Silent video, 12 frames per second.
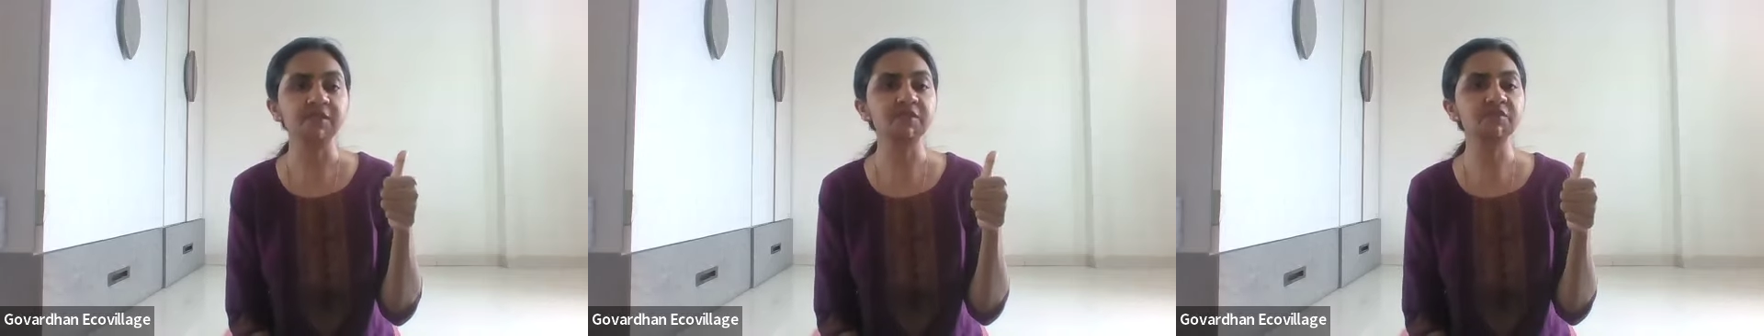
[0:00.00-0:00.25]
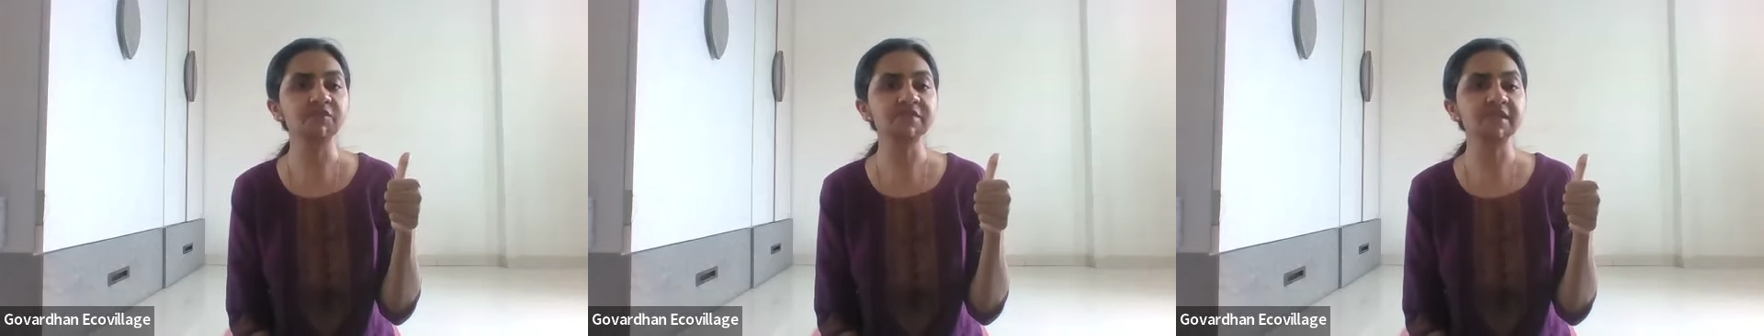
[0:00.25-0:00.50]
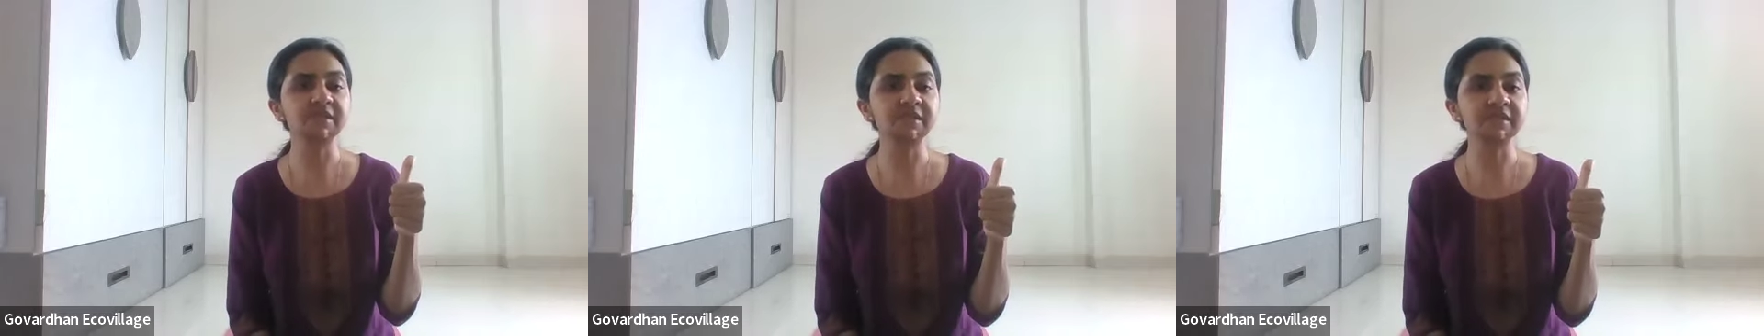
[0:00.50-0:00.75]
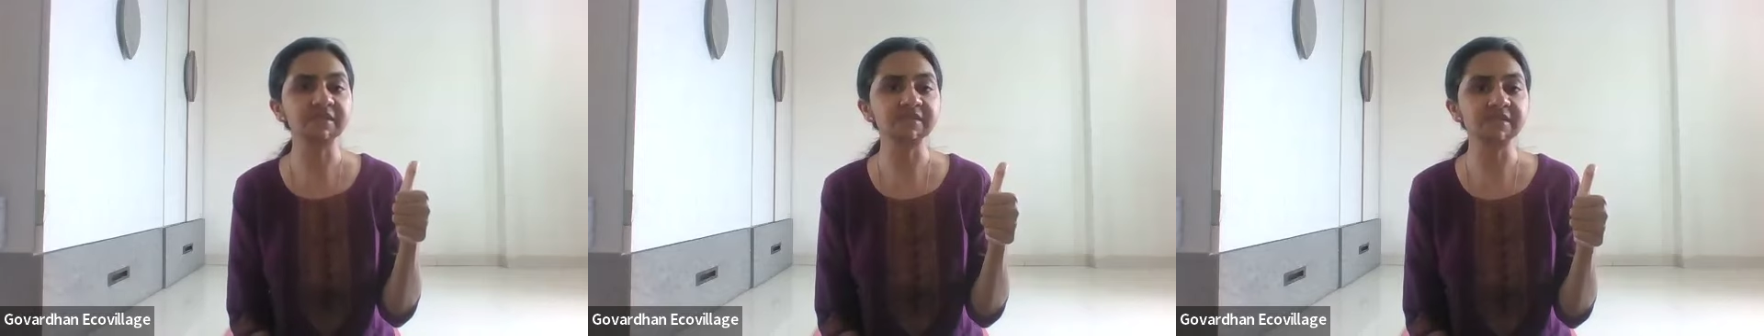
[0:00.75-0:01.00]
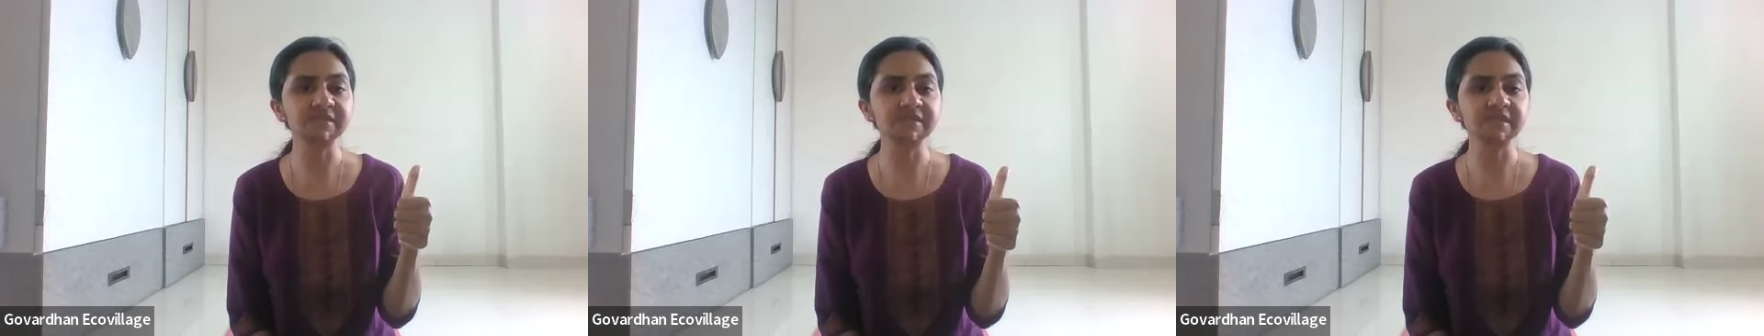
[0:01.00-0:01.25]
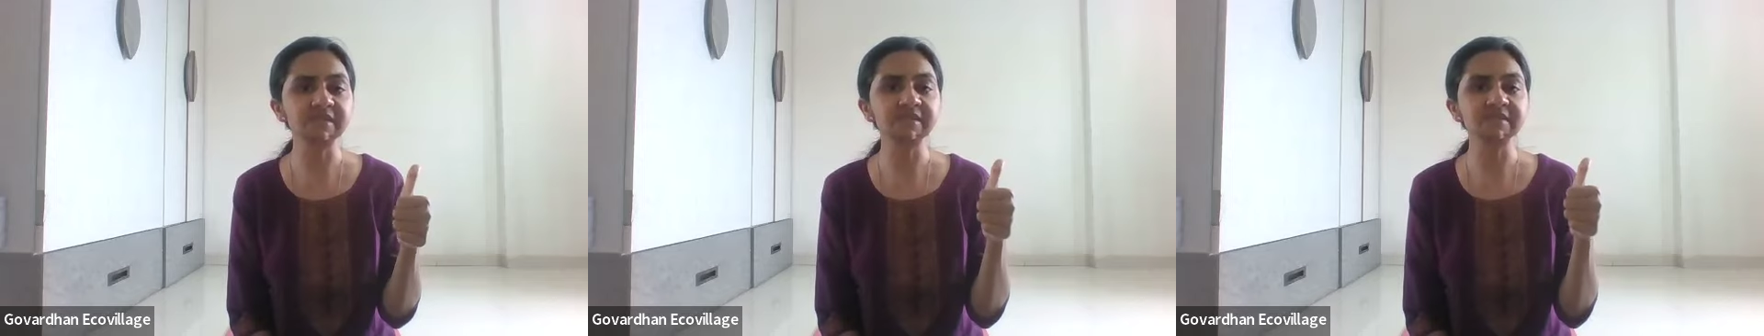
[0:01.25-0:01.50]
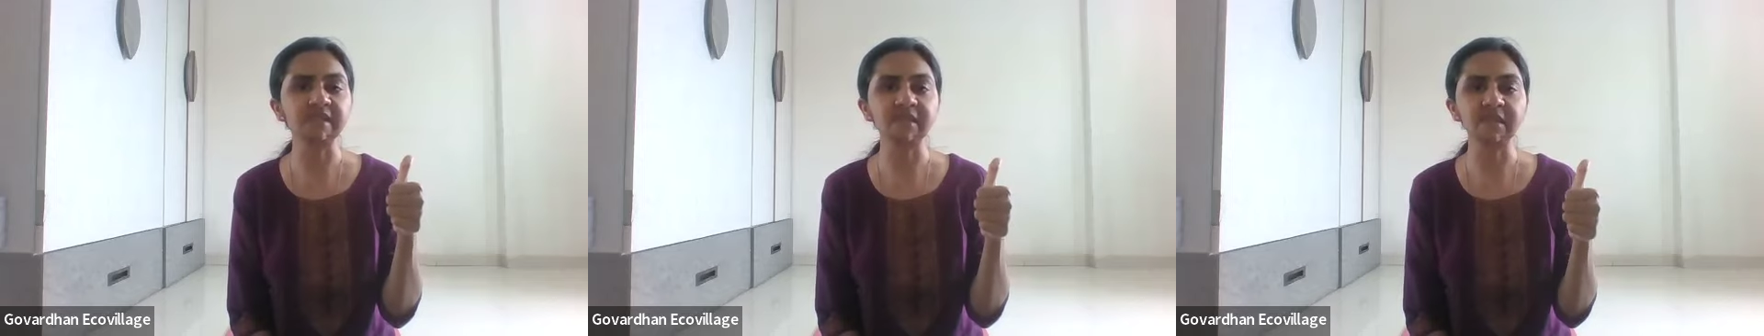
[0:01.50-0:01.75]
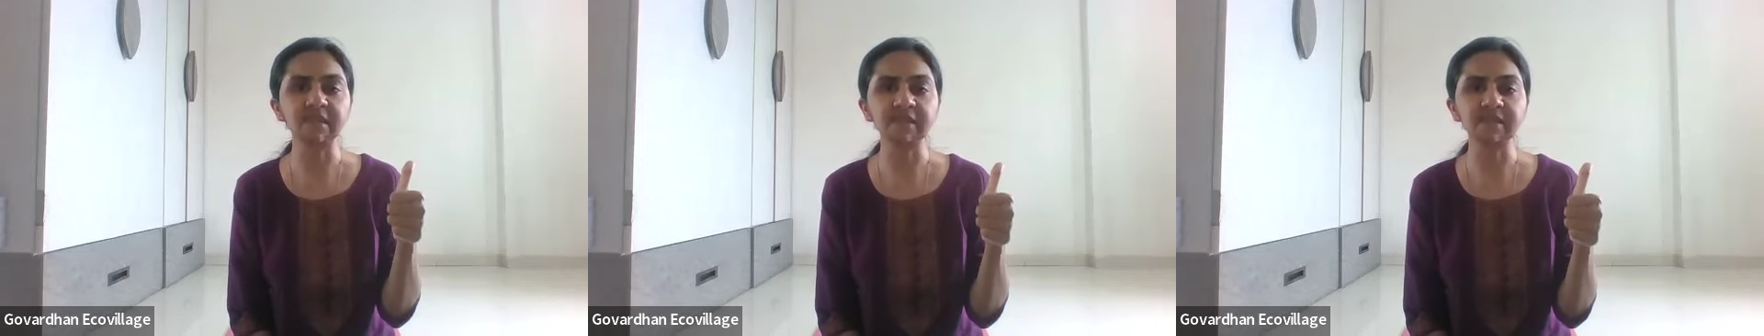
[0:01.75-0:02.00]
reducing the diseases
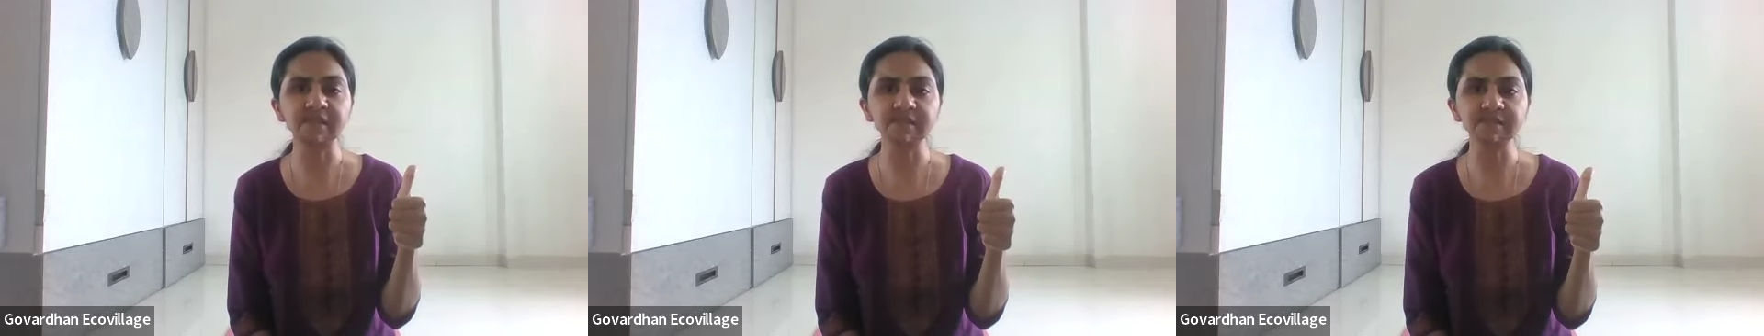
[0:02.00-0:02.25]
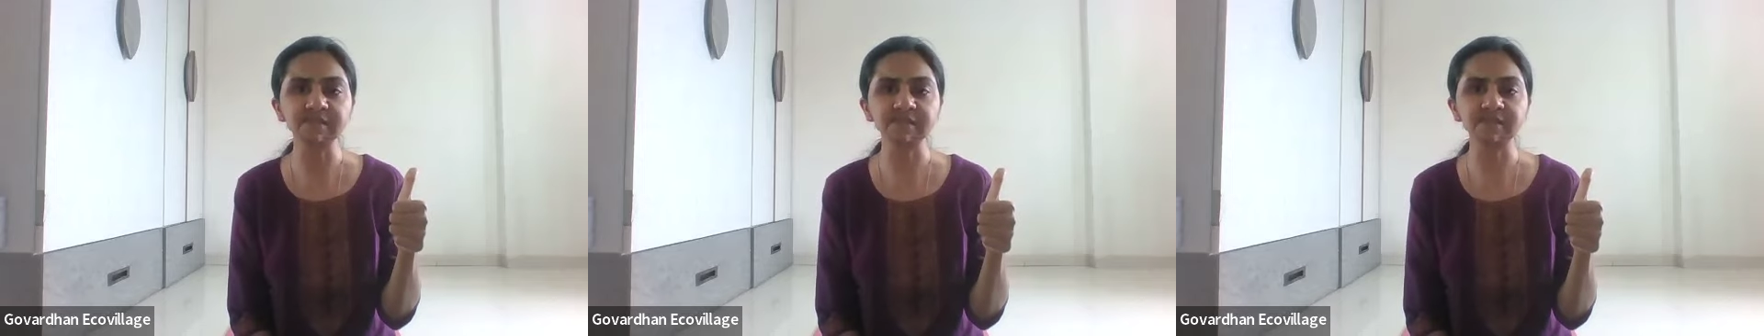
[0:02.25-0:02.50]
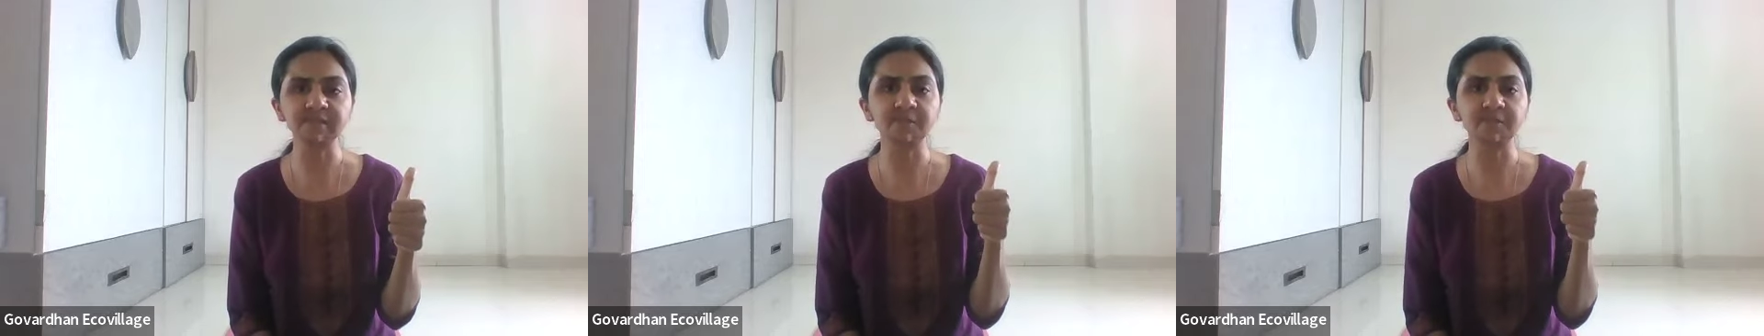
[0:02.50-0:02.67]
and illness,